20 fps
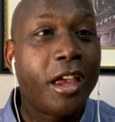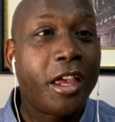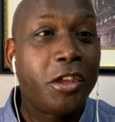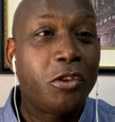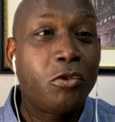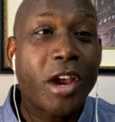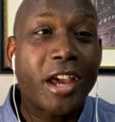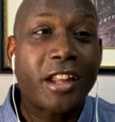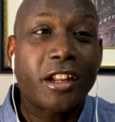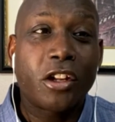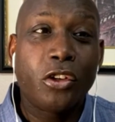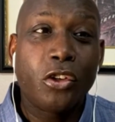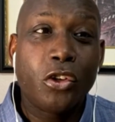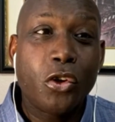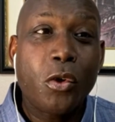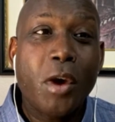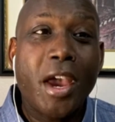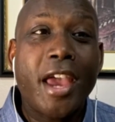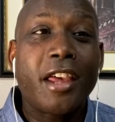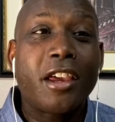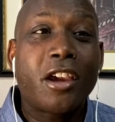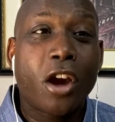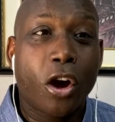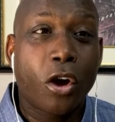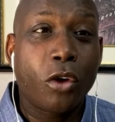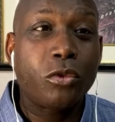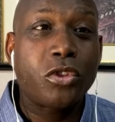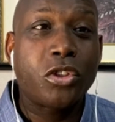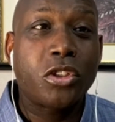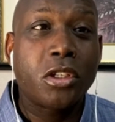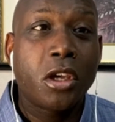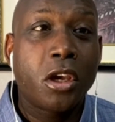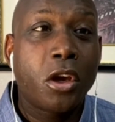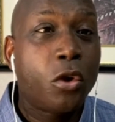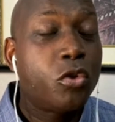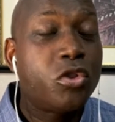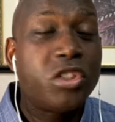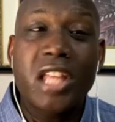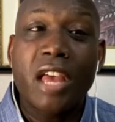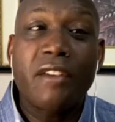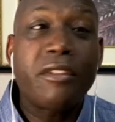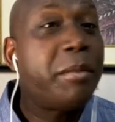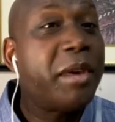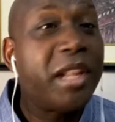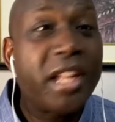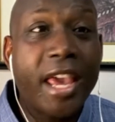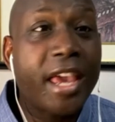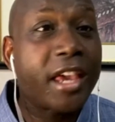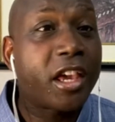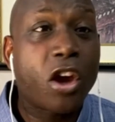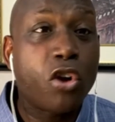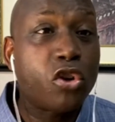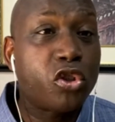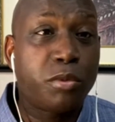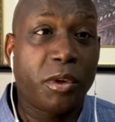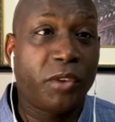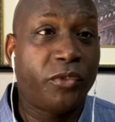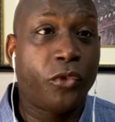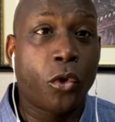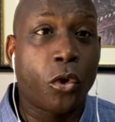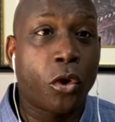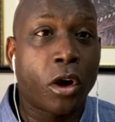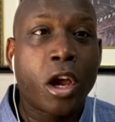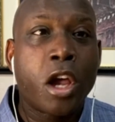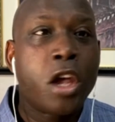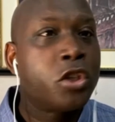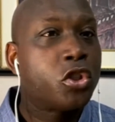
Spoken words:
You got a new head coach who's never been a head coach before.